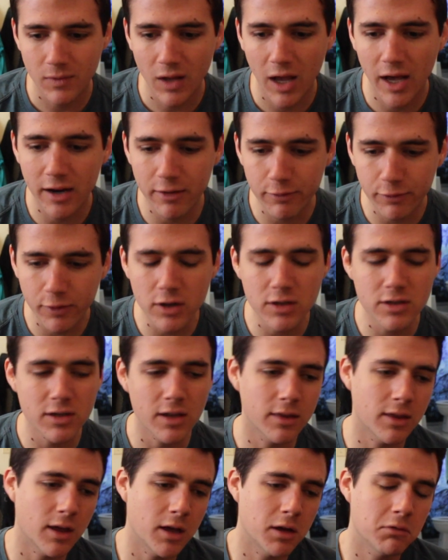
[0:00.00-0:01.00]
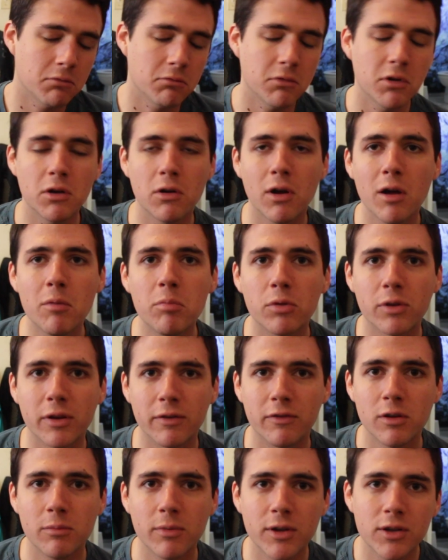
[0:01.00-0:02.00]
And at first I thought, you know, I
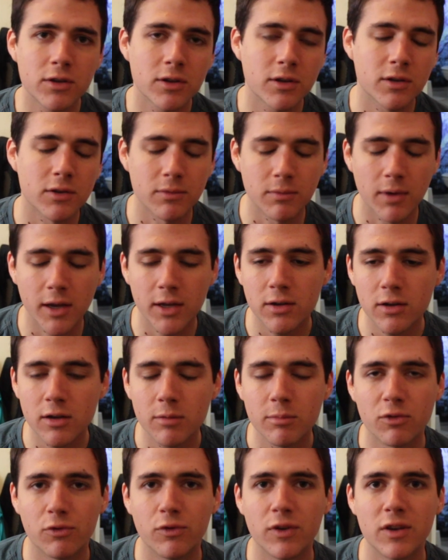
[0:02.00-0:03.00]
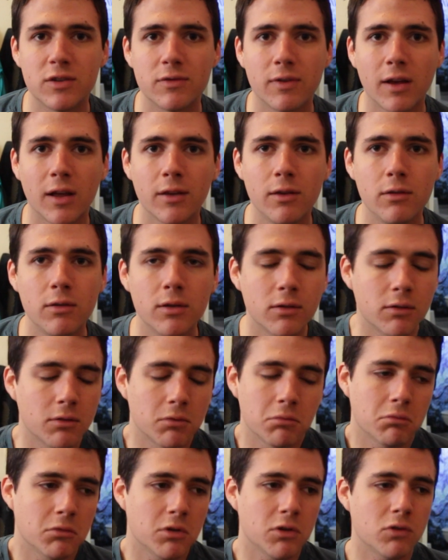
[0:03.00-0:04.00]
believed him, I took him at face value, because
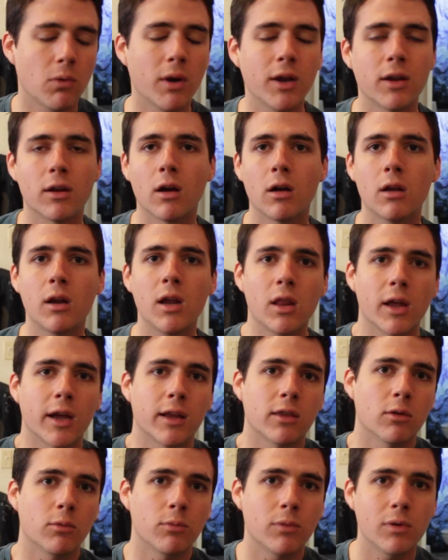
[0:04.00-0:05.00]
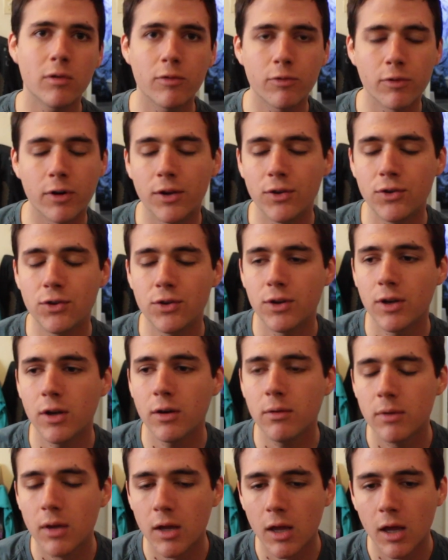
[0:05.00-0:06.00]
why not, I liked him, we were friends, you
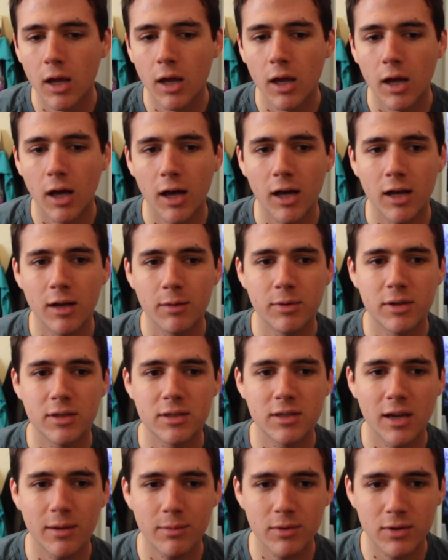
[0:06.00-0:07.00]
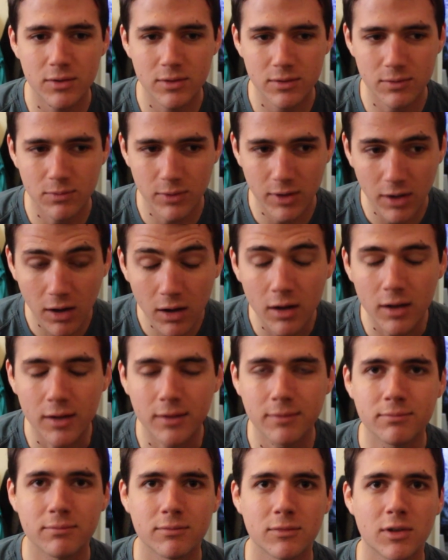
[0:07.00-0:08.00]
know. But as time went
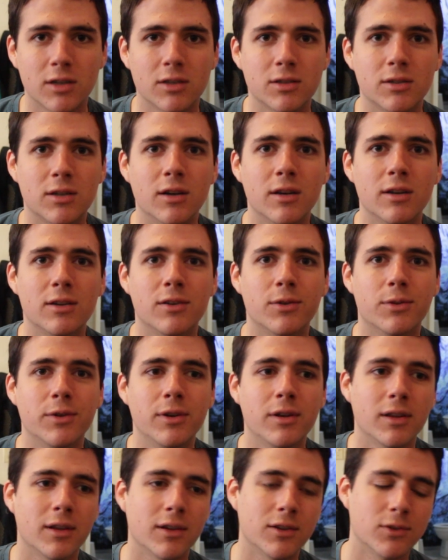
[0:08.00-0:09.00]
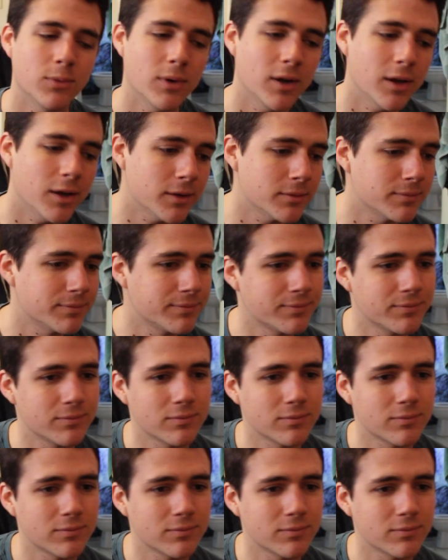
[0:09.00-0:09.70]
on, I started to realize, well,